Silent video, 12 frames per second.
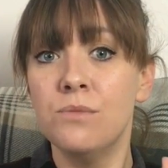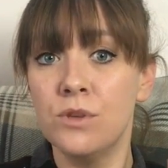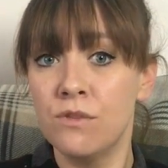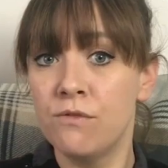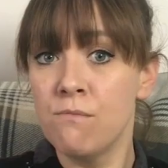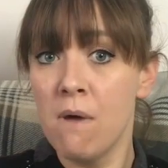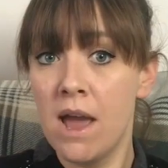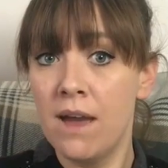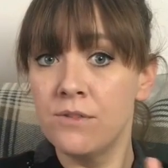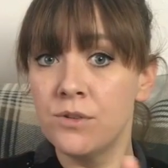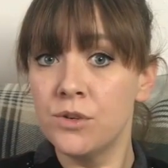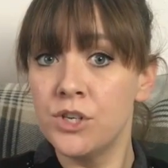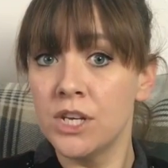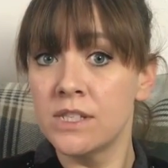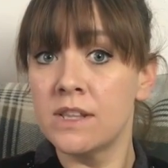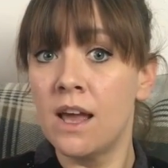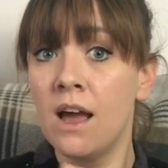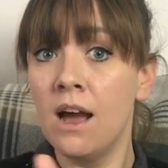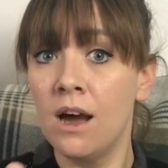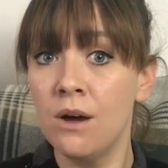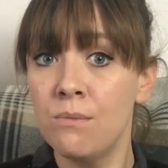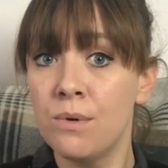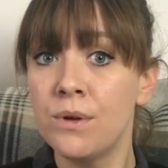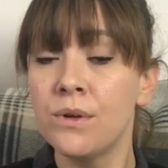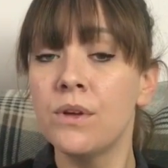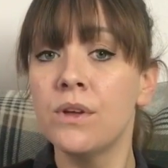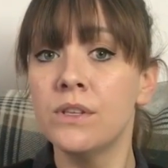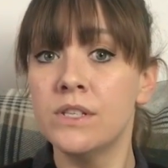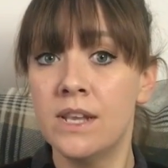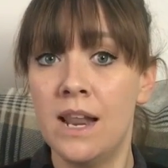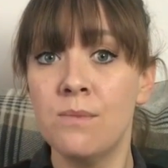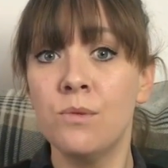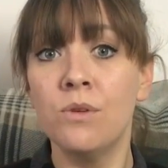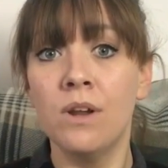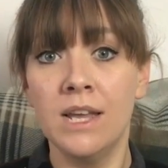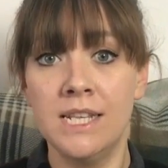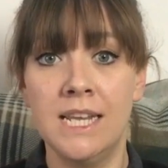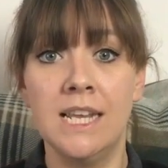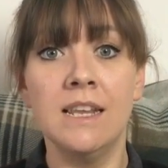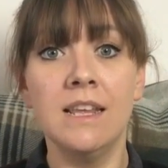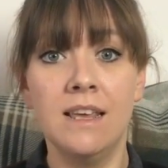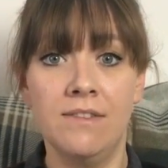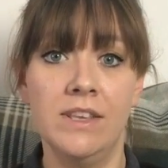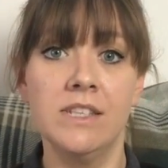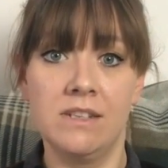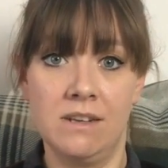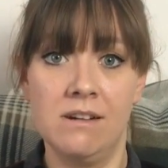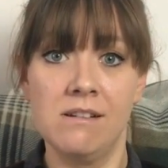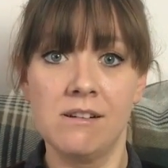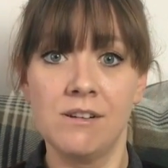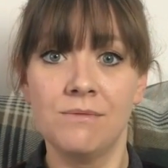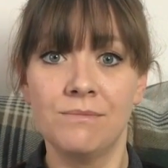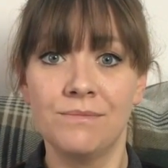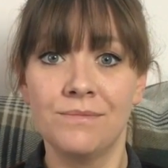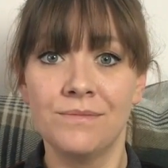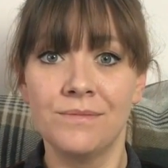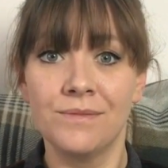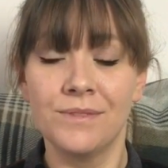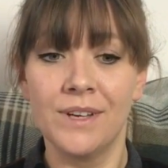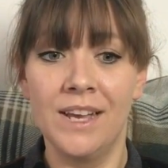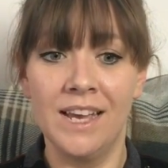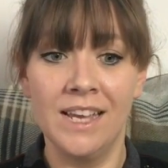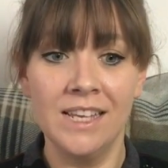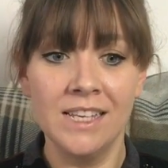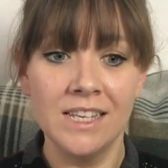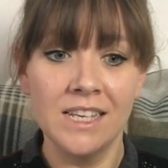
but you might have to adjust that up to let more light in if it's dark. Okay,